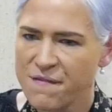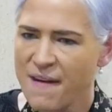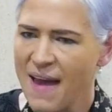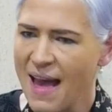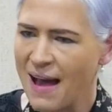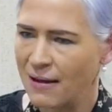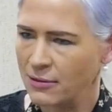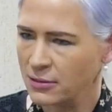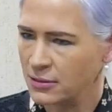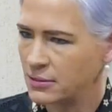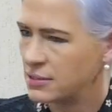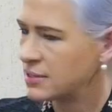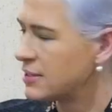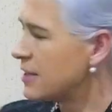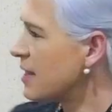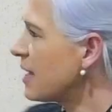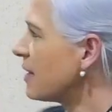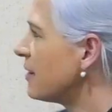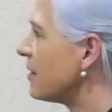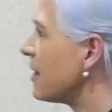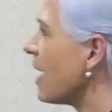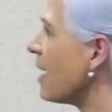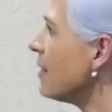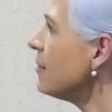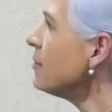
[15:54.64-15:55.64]
they found
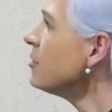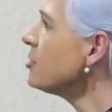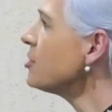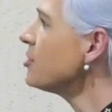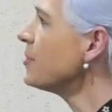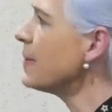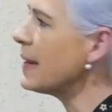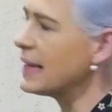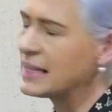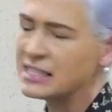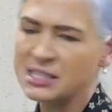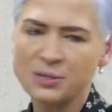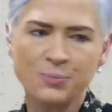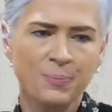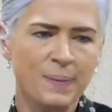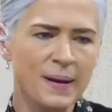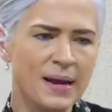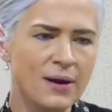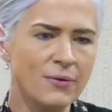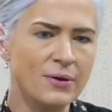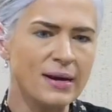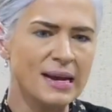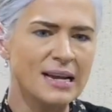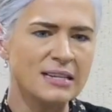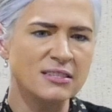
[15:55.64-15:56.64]
that those who
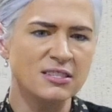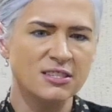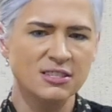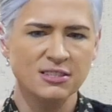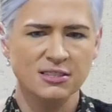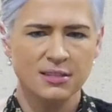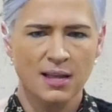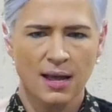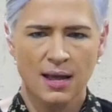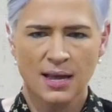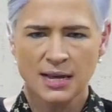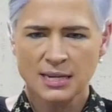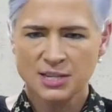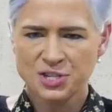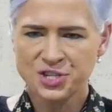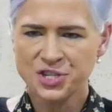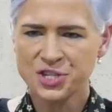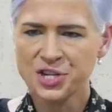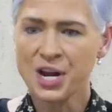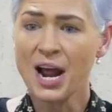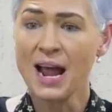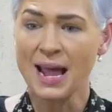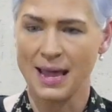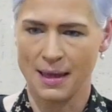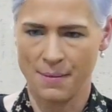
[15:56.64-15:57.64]
experienced
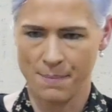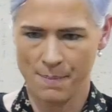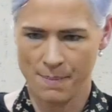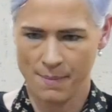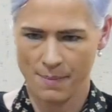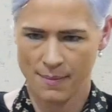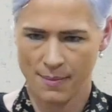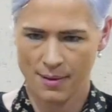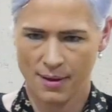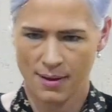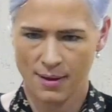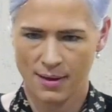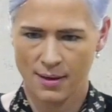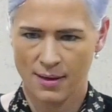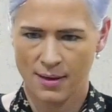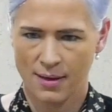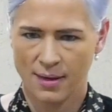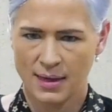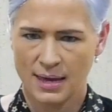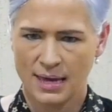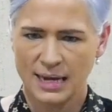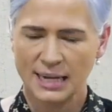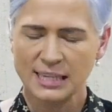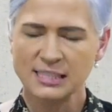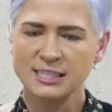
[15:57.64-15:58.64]
shame
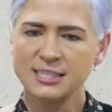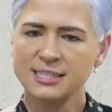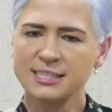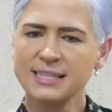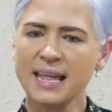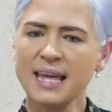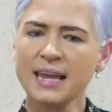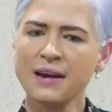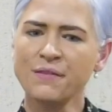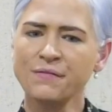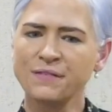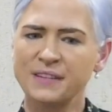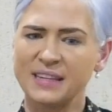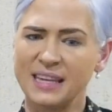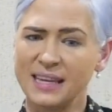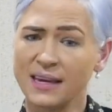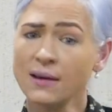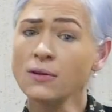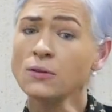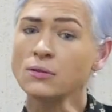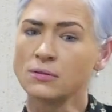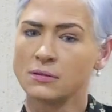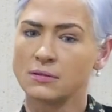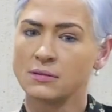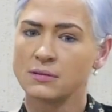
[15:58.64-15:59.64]
instead of
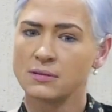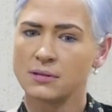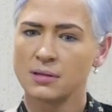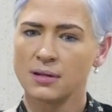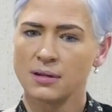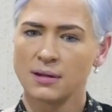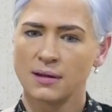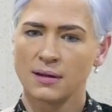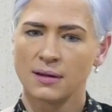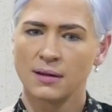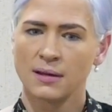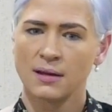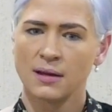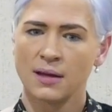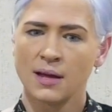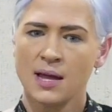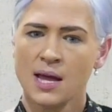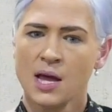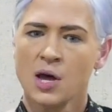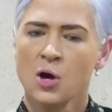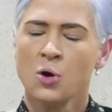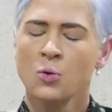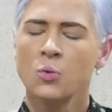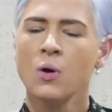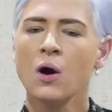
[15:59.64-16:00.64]
guilt
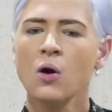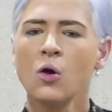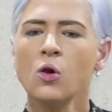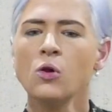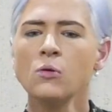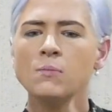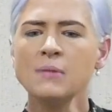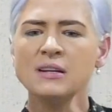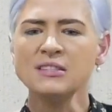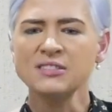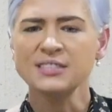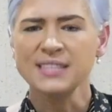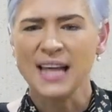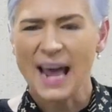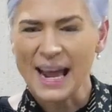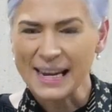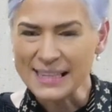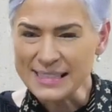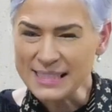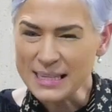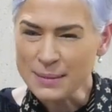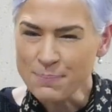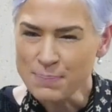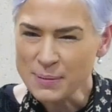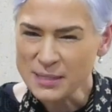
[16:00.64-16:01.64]
were almost
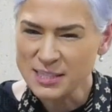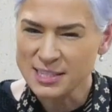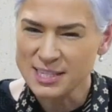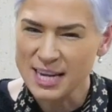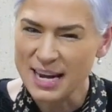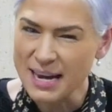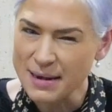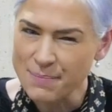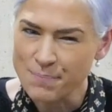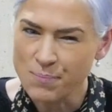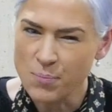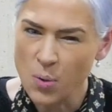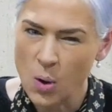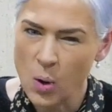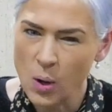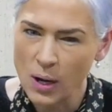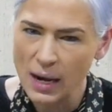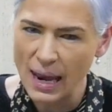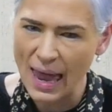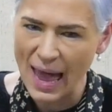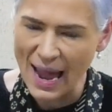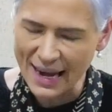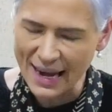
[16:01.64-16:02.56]
80% more